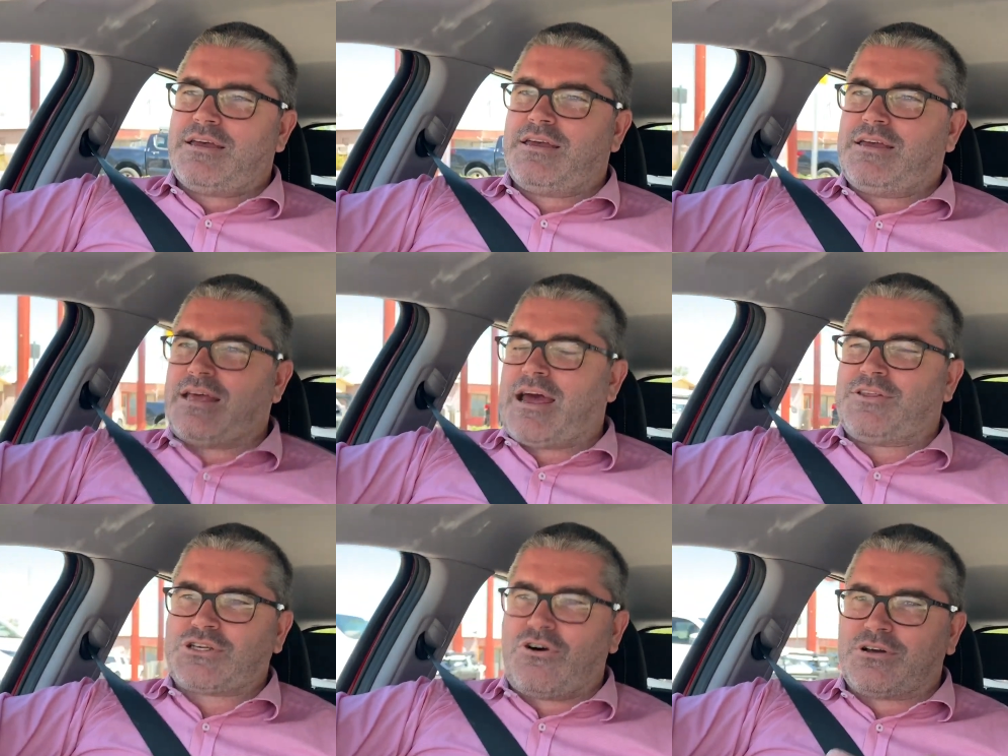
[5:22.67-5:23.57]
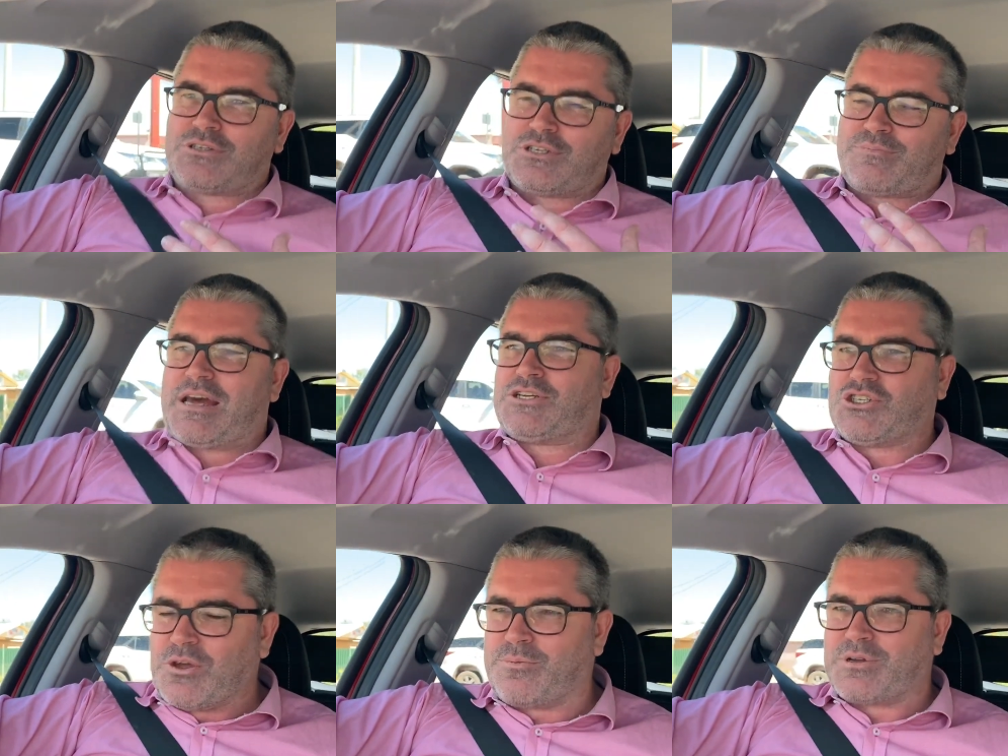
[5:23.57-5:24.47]
you know, this guy's just made a
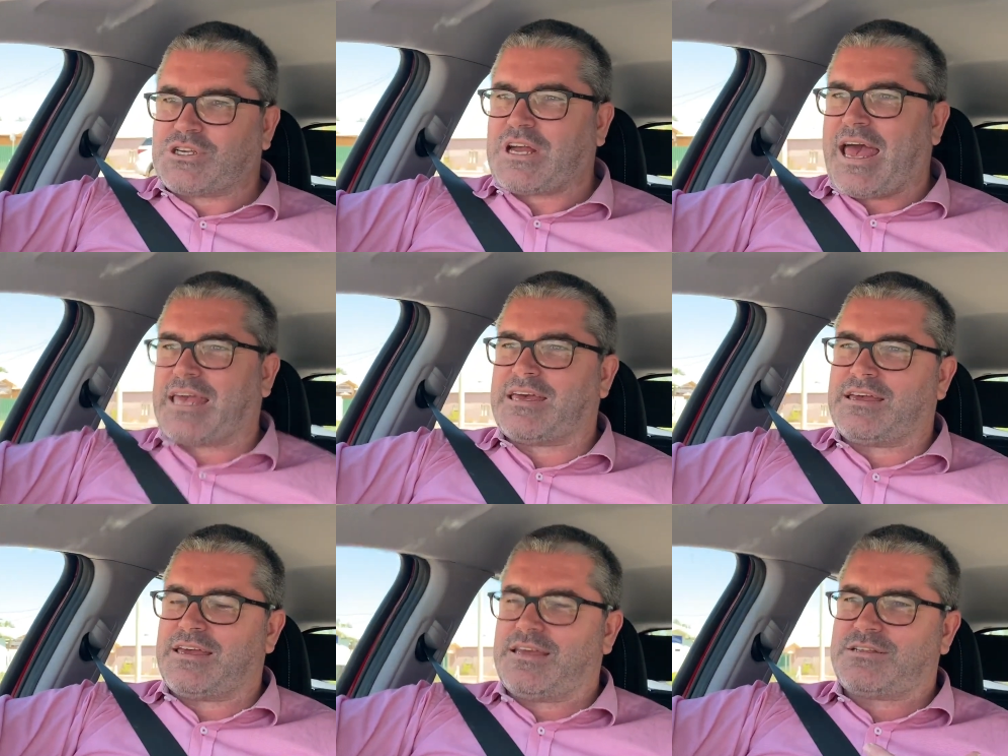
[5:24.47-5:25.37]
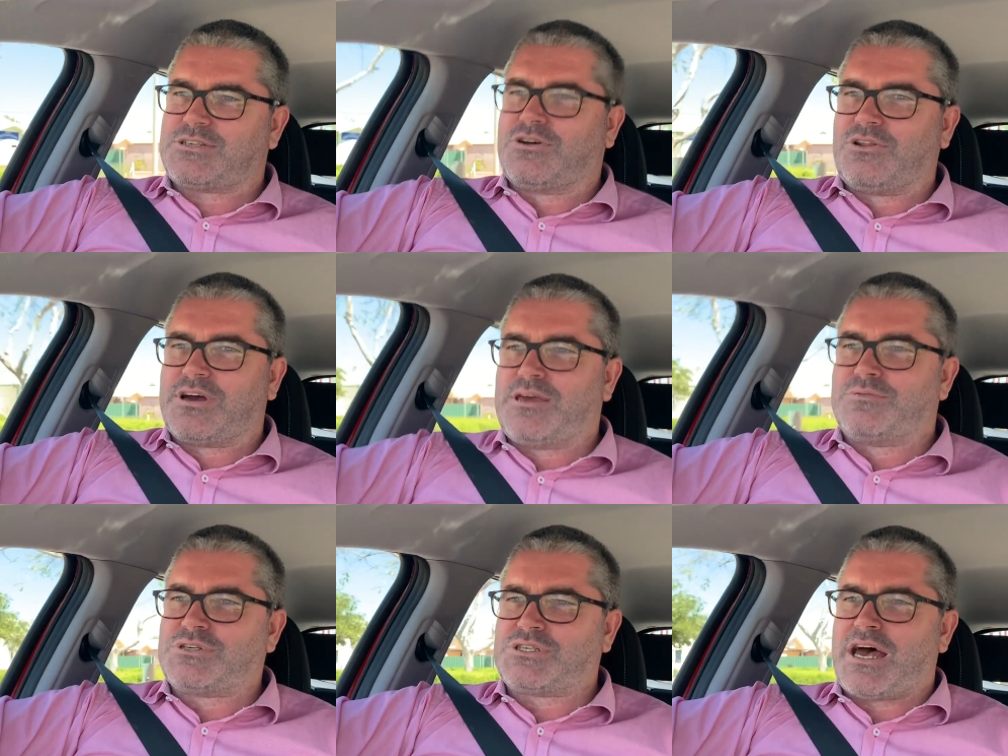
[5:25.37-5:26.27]
stupid mistake. It's not like he
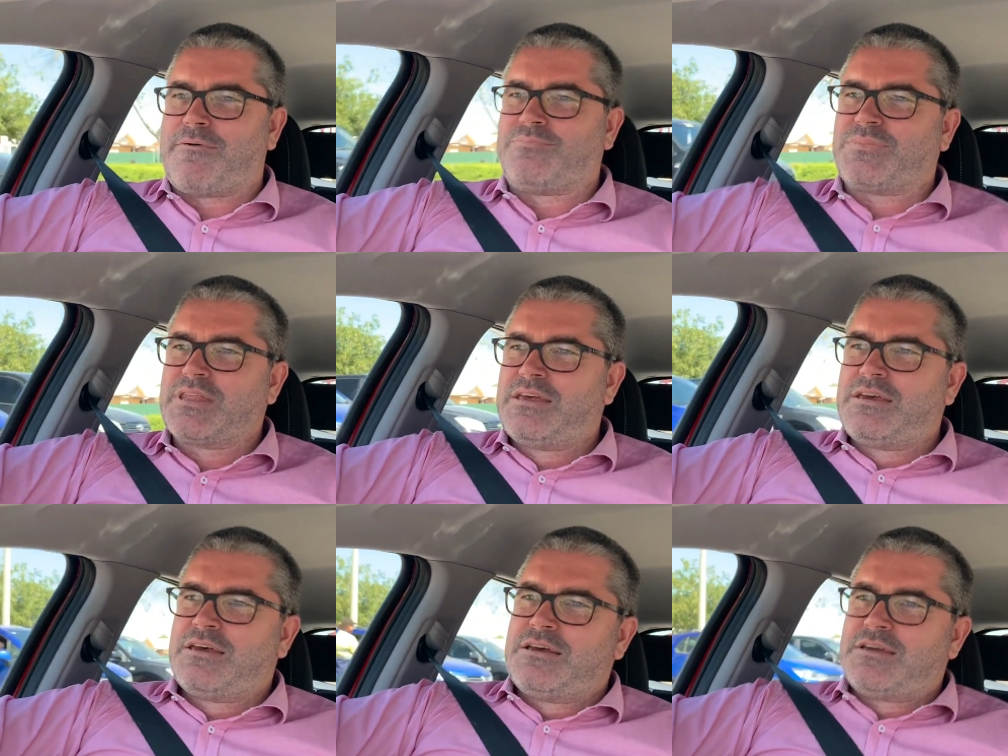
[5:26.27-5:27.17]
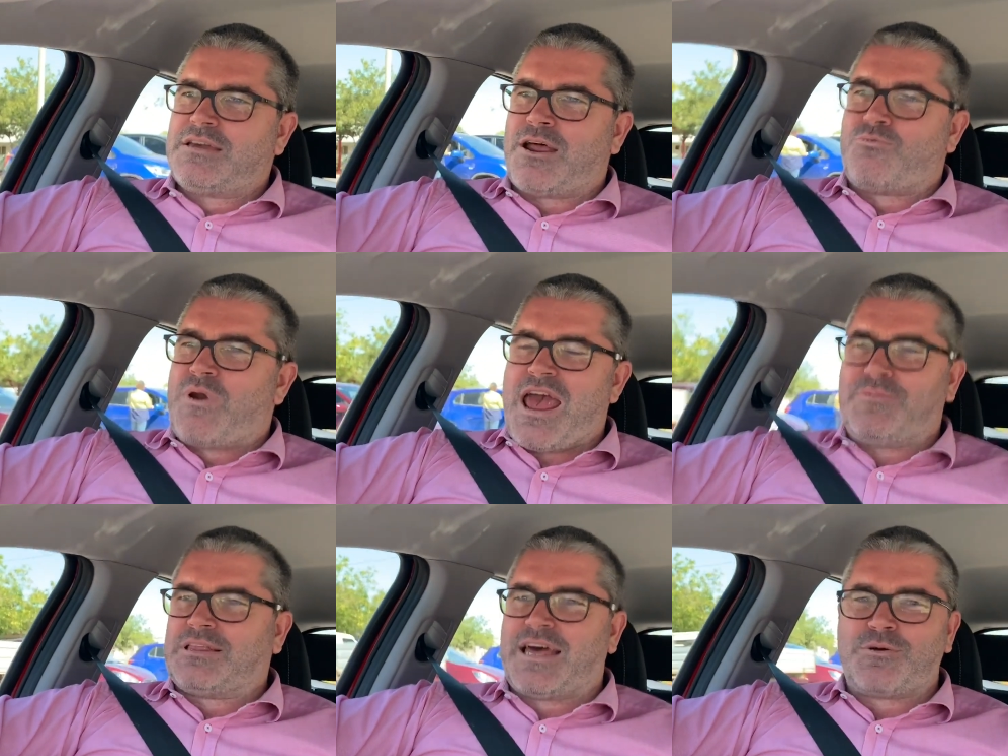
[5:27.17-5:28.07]
was, you know,
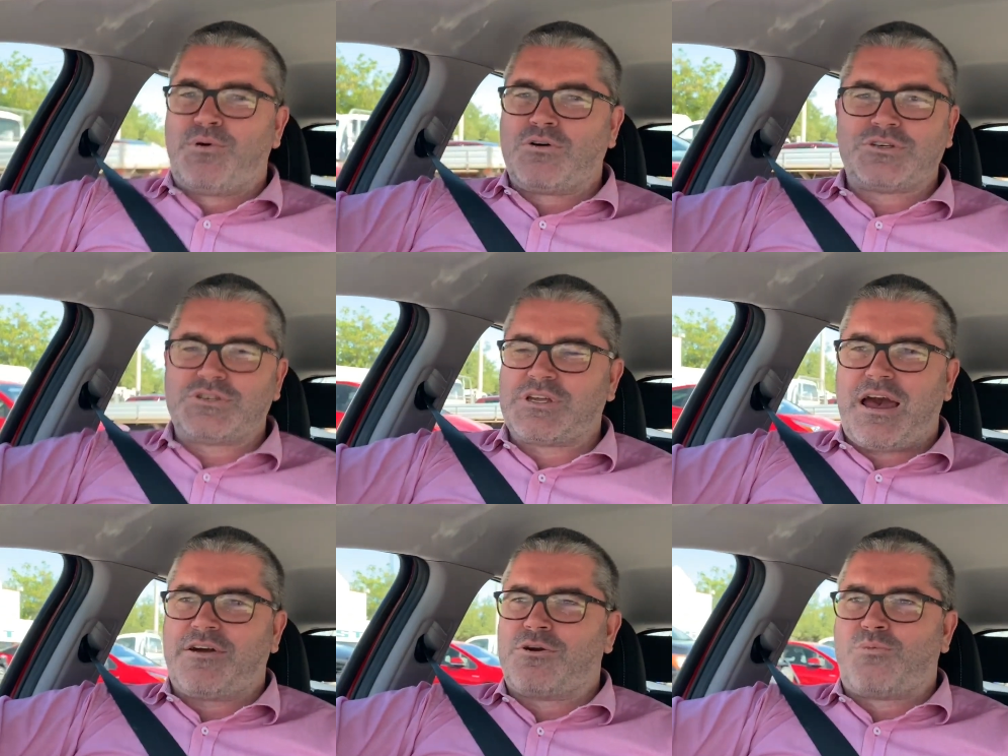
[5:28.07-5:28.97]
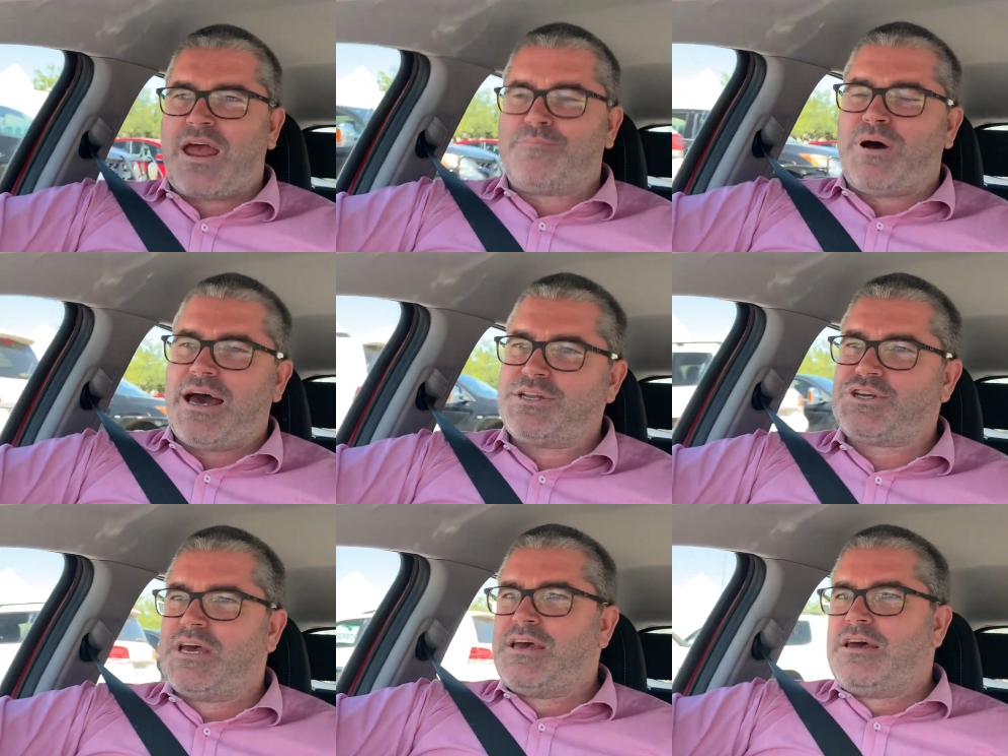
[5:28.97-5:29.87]
ramming letterboxes and going on a rampage.